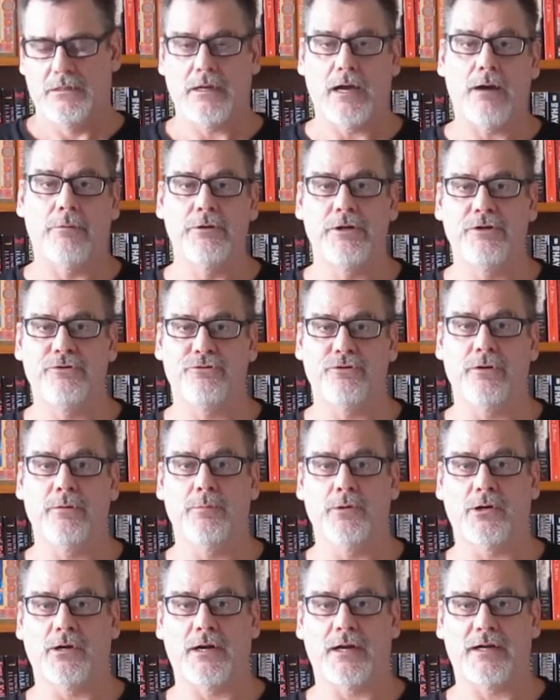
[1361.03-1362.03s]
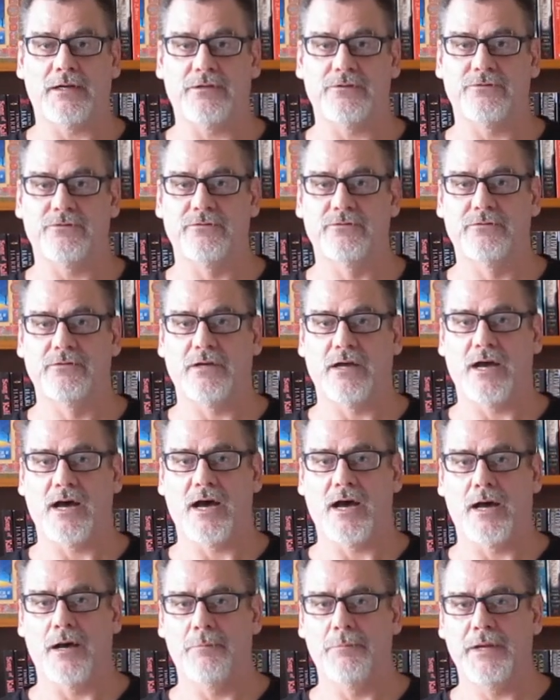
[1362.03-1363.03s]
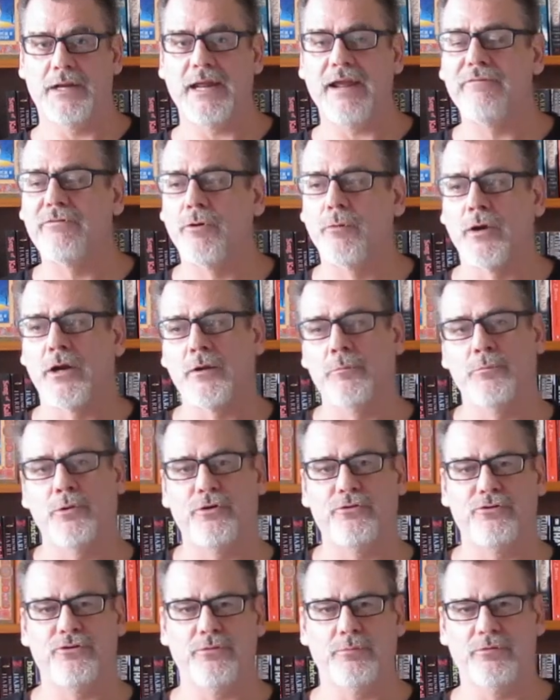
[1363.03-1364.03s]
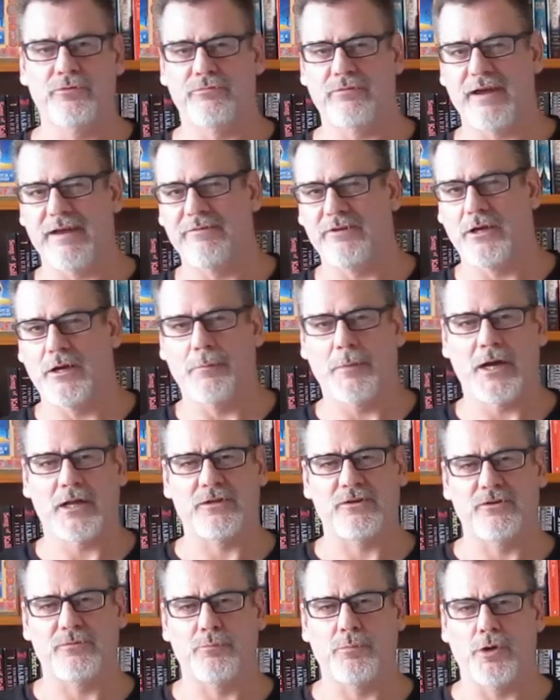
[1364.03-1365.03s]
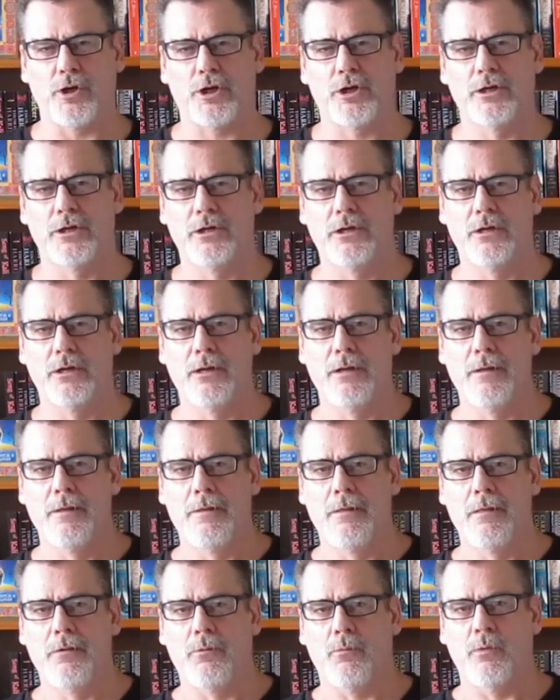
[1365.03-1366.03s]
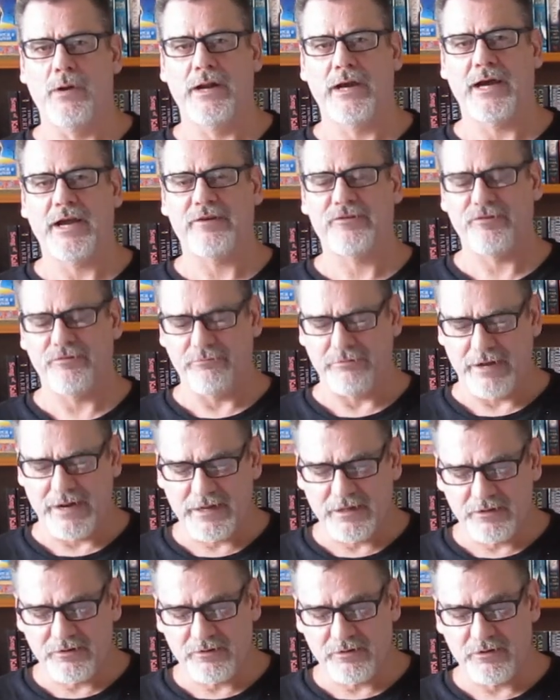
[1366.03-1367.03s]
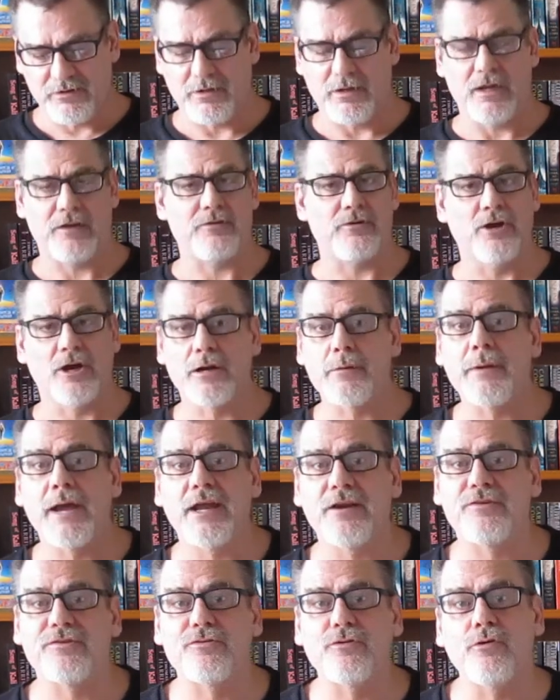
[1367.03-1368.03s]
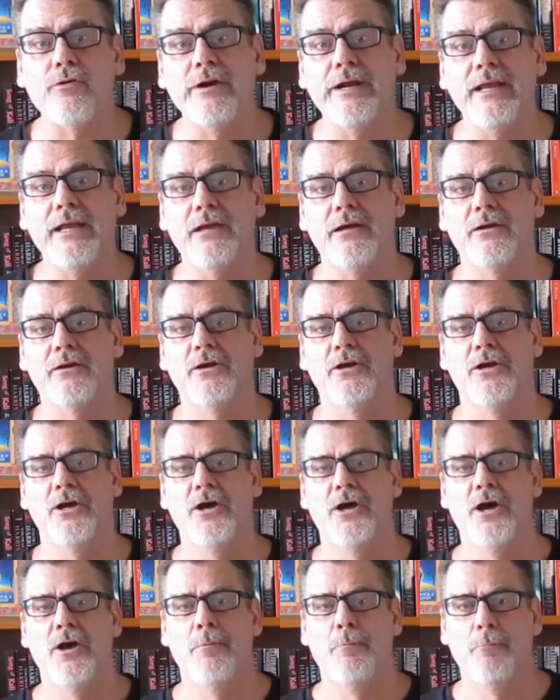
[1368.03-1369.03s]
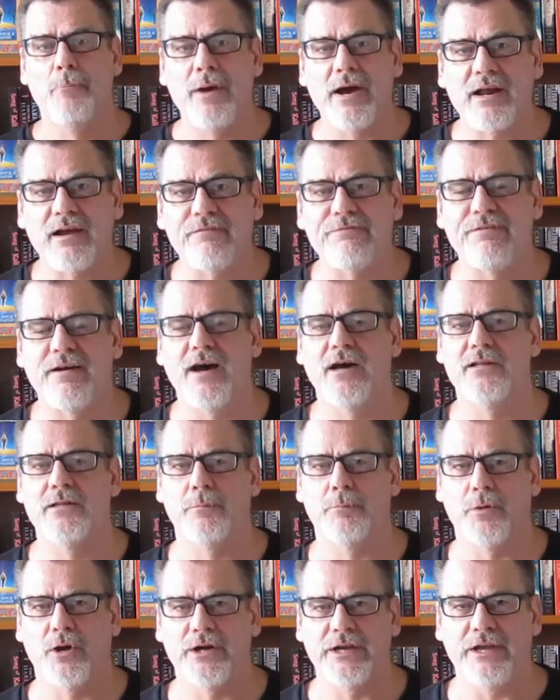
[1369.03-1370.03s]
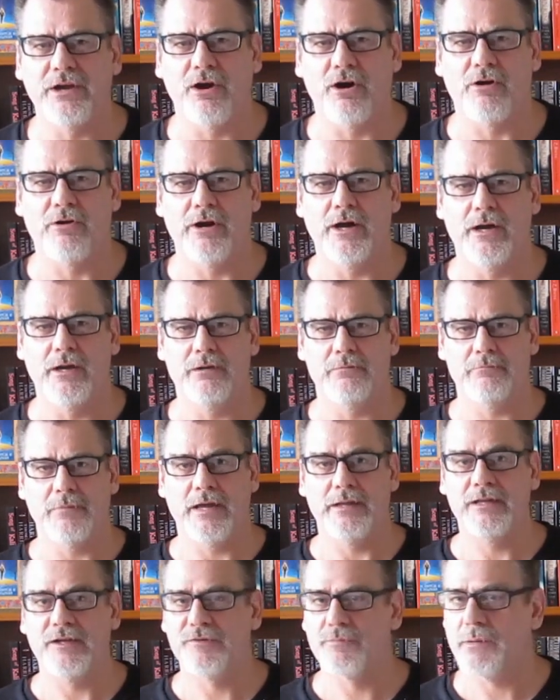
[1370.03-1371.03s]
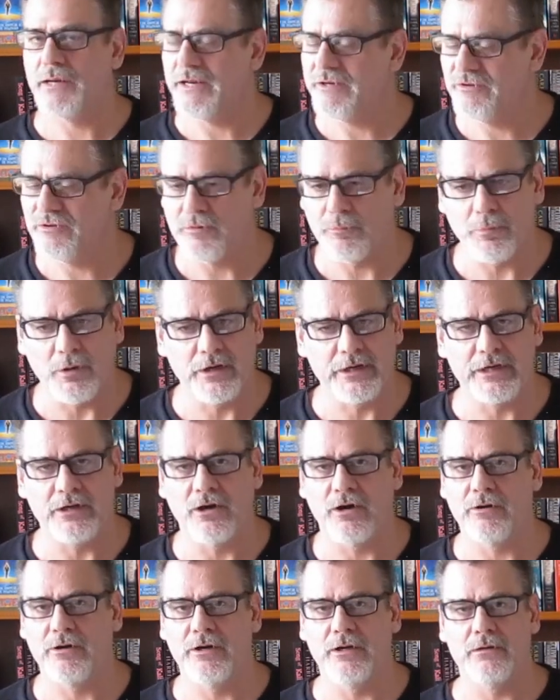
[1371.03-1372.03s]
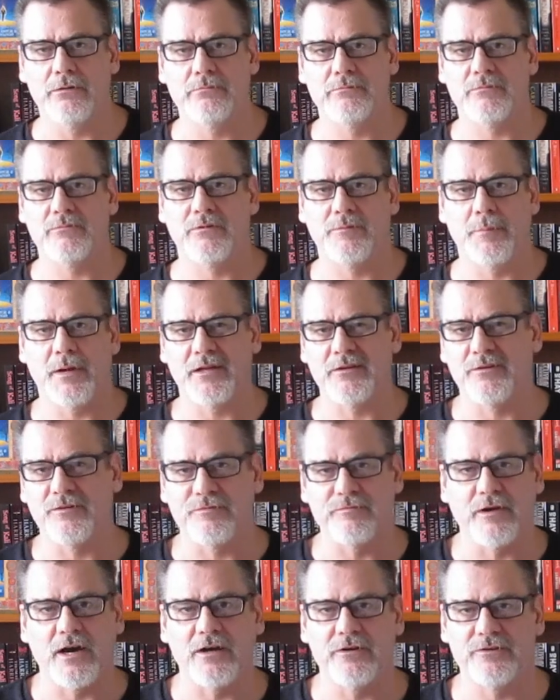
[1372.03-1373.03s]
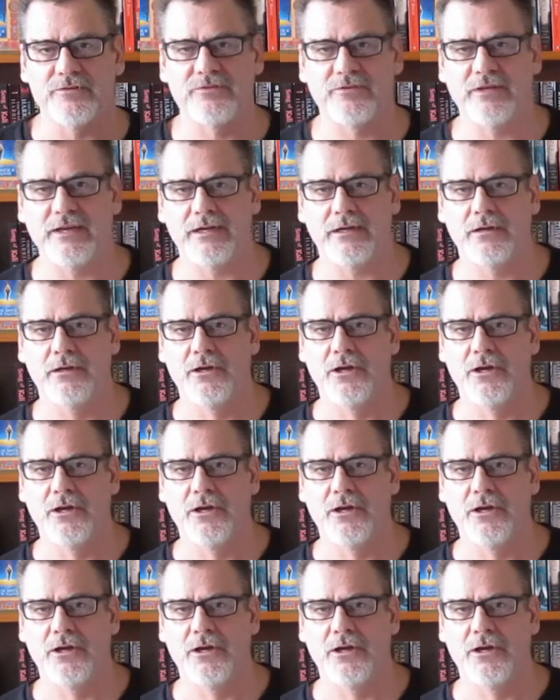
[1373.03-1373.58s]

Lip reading: I would enjoy a book like this. And everyone on Booktube was raving about this book. When I actually read it, it's not a bad story, but I found the body horror, and there's plenty of body horror. It's about this virus thing.